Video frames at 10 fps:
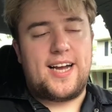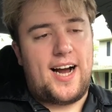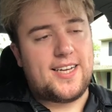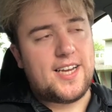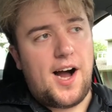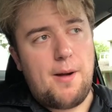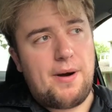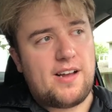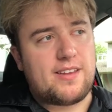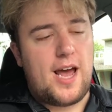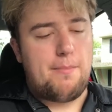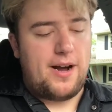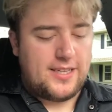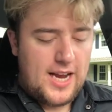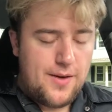guys, sorry about that.
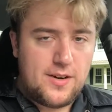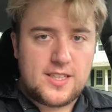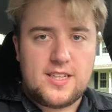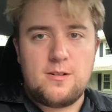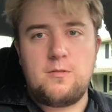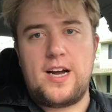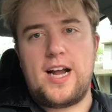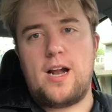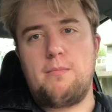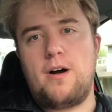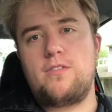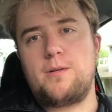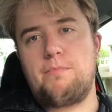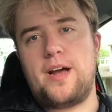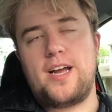My camera went out of
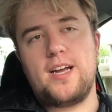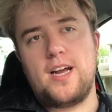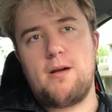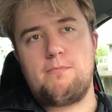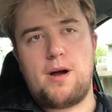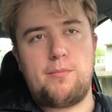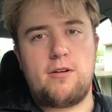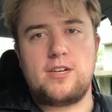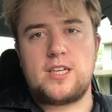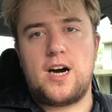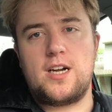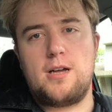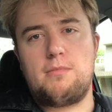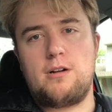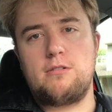memory tape, and my memory card
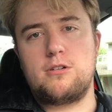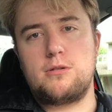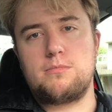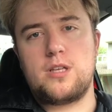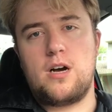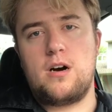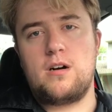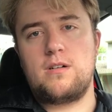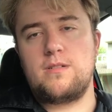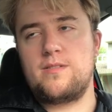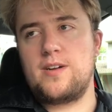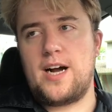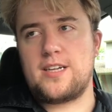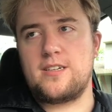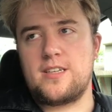hit my room, so I
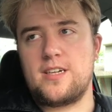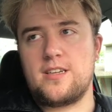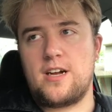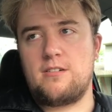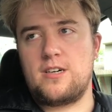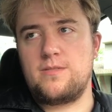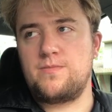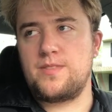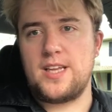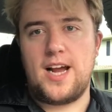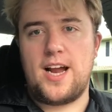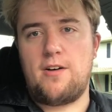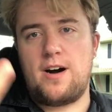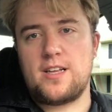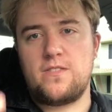took another one, and I
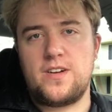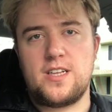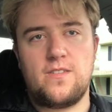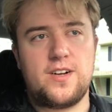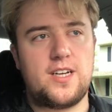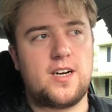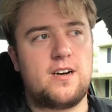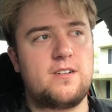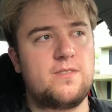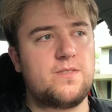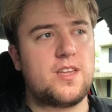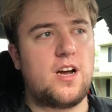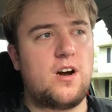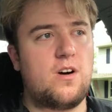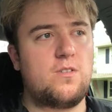wanted to finish the video.
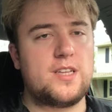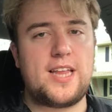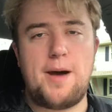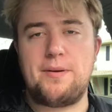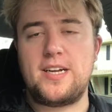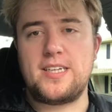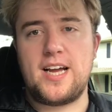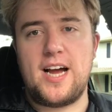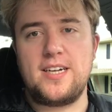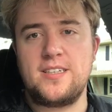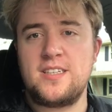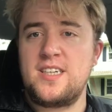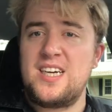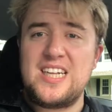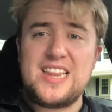So with that being said,
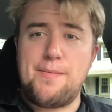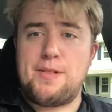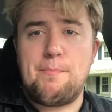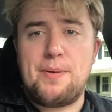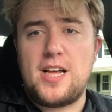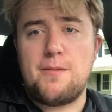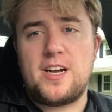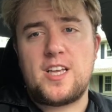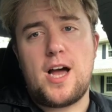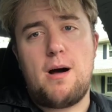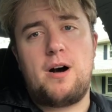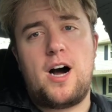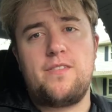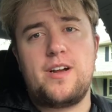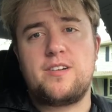give this video a big thumb
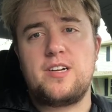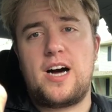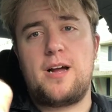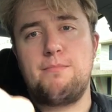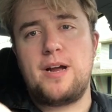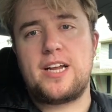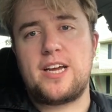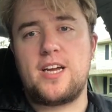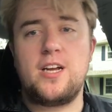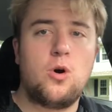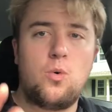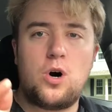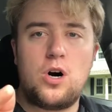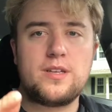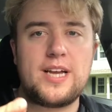up if you like meeting
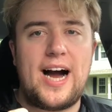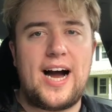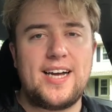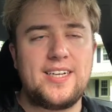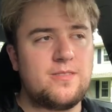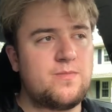Roll Tide.